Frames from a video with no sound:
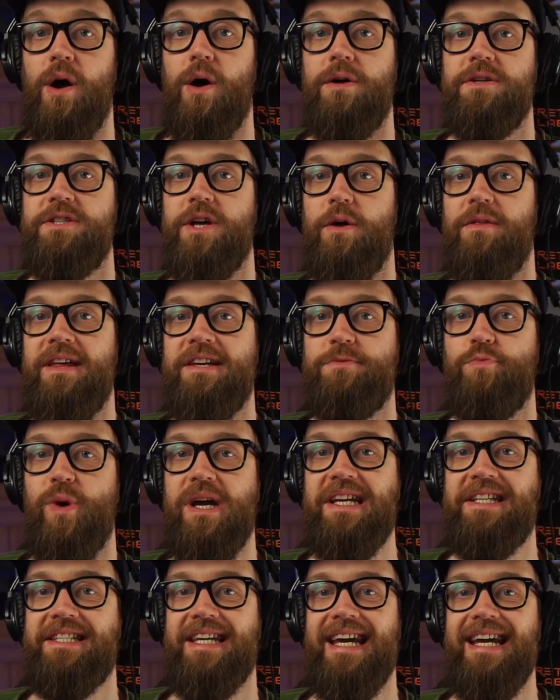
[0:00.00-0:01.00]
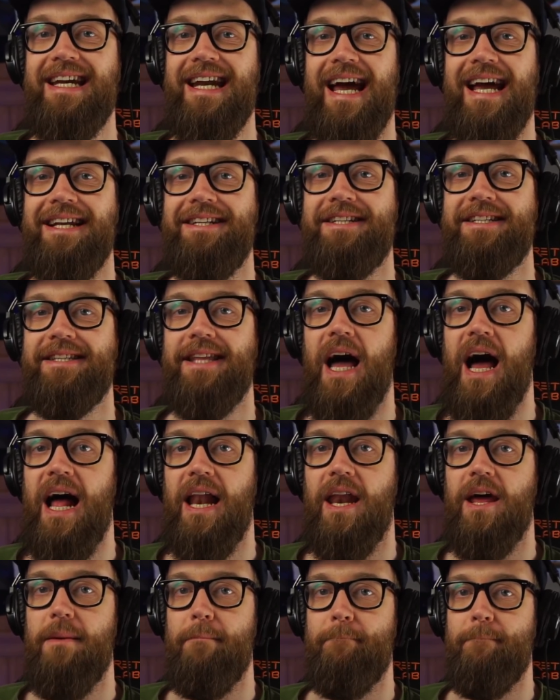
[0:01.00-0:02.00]
Also this week, teenage
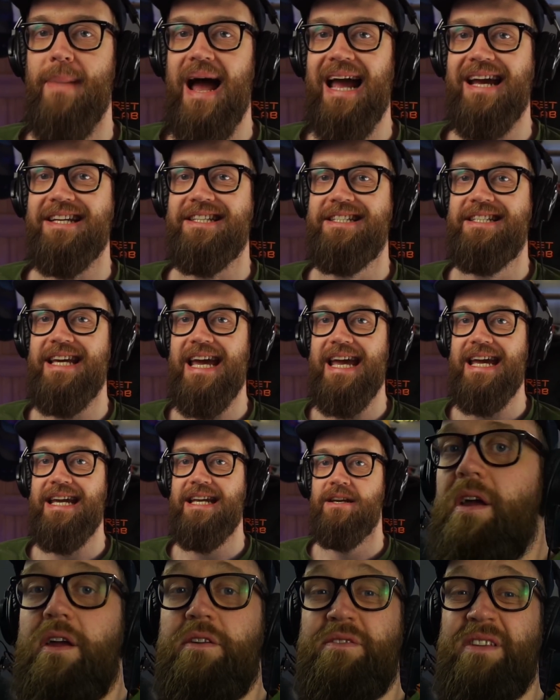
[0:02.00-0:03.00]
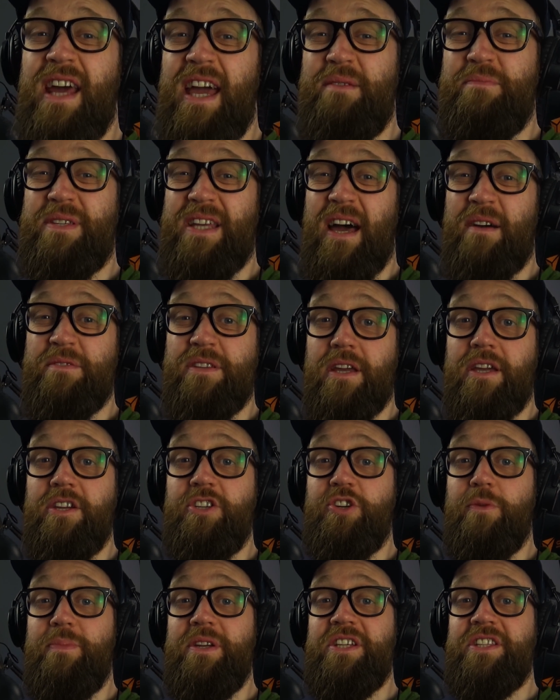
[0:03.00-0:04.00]
starlet Max Dean, whose name sounds like he
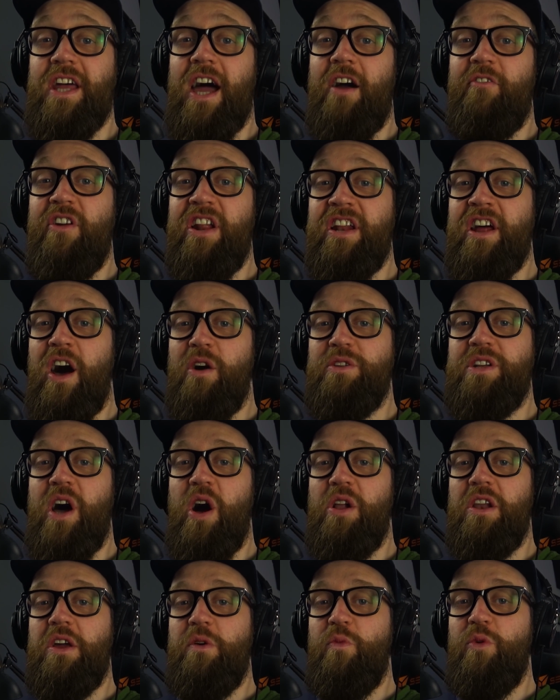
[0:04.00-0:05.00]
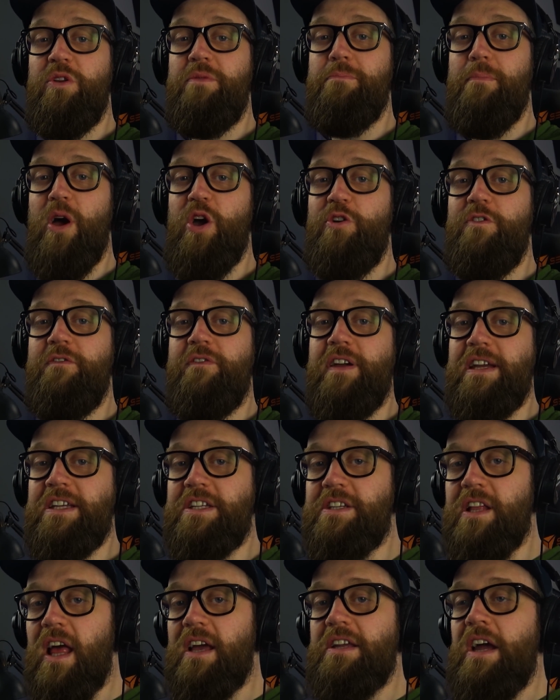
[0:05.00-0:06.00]
should be starring in old Hollywood movies,
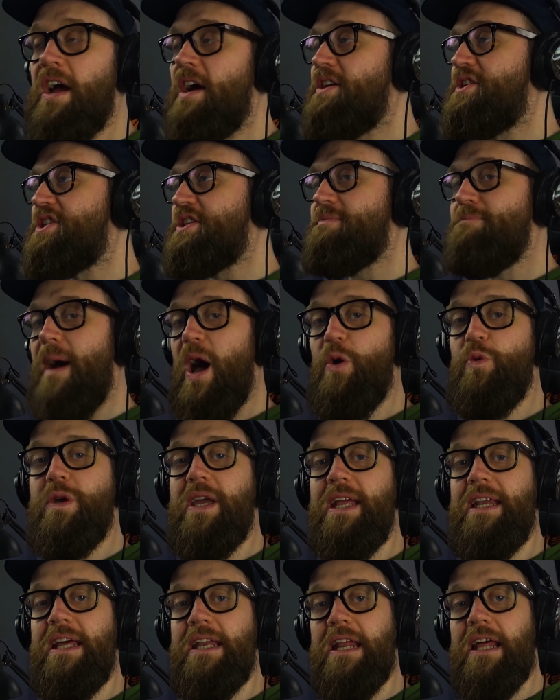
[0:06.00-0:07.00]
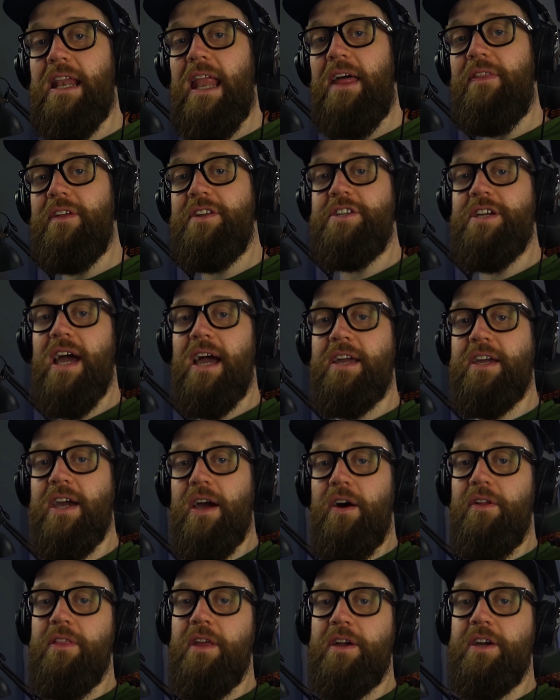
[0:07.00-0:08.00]
like smoking in a leather jacket
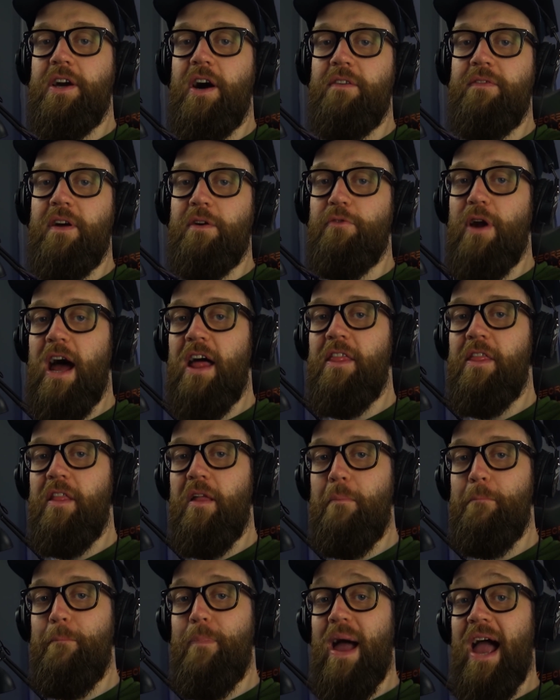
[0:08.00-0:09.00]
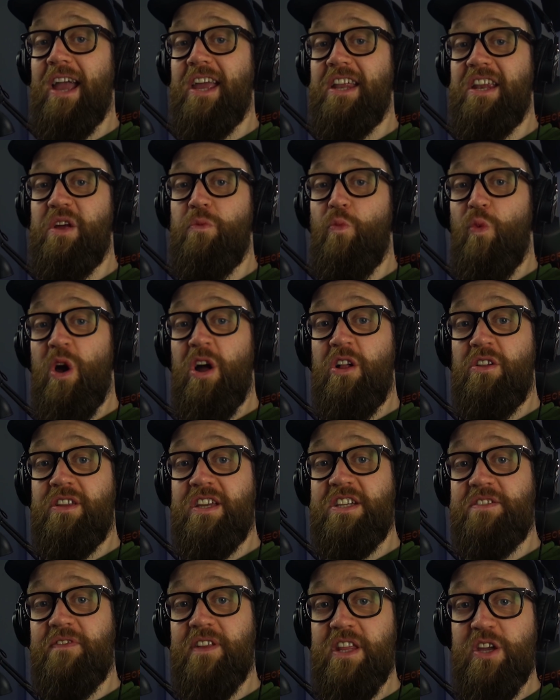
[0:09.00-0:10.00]
on the cover rather than banging in
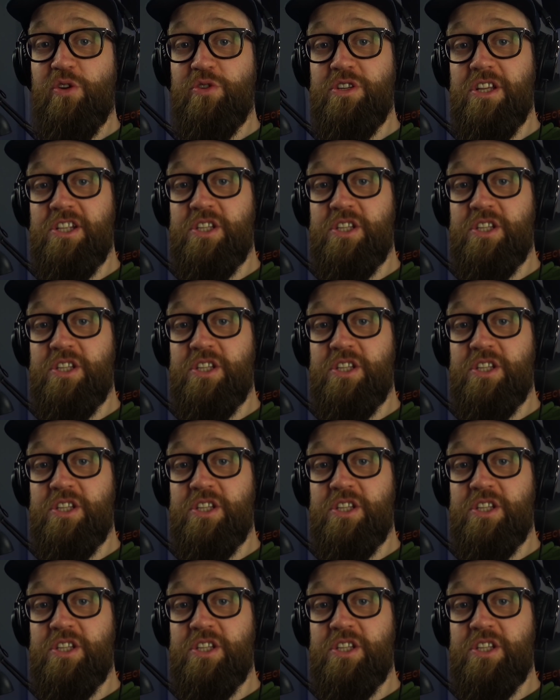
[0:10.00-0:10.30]
worldies for the under